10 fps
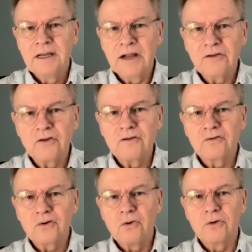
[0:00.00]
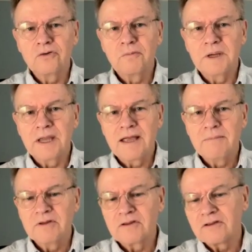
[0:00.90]
And so this course
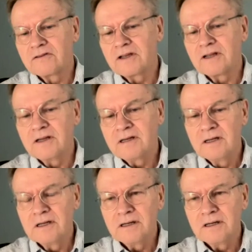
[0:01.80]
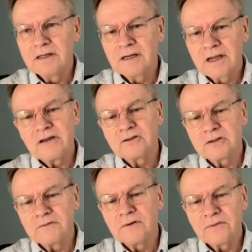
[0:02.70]
became, as I said, an
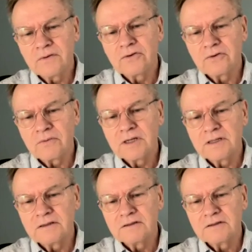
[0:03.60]
occasion for first readings.